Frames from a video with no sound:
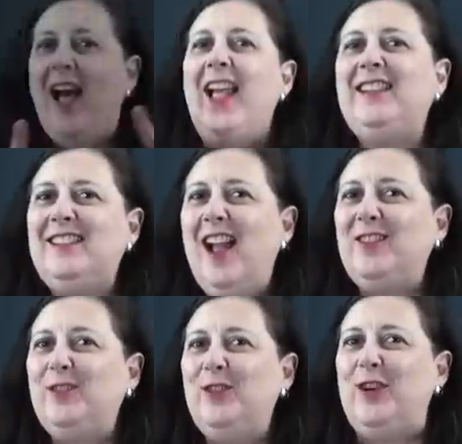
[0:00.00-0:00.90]
Hi, it's
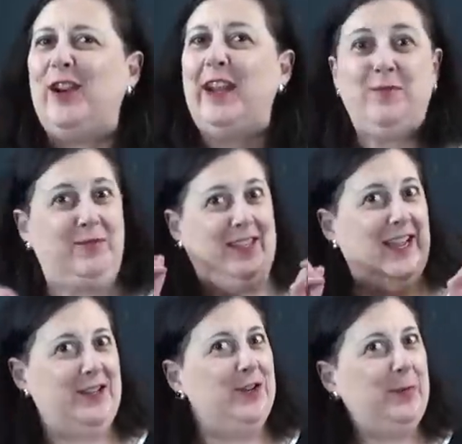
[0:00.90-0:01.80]
Dr. Lori.
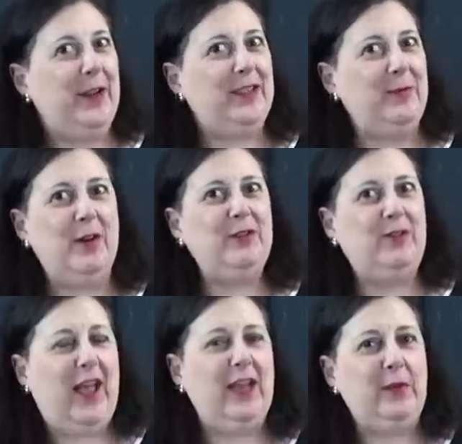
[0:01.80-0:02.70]
Can you pick the
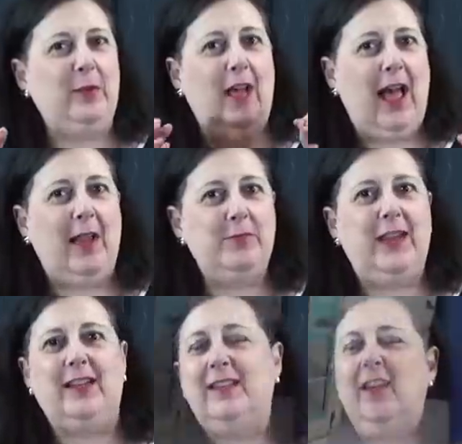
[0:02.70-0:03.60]
most valuable
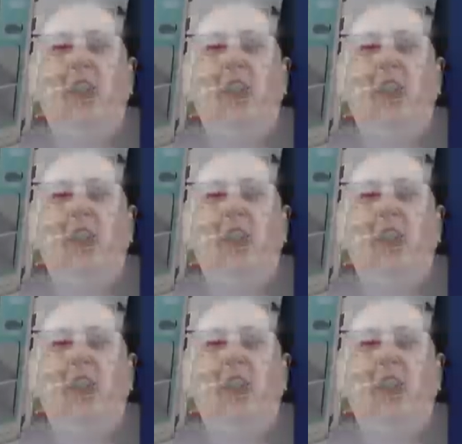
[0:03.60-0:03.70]
object? You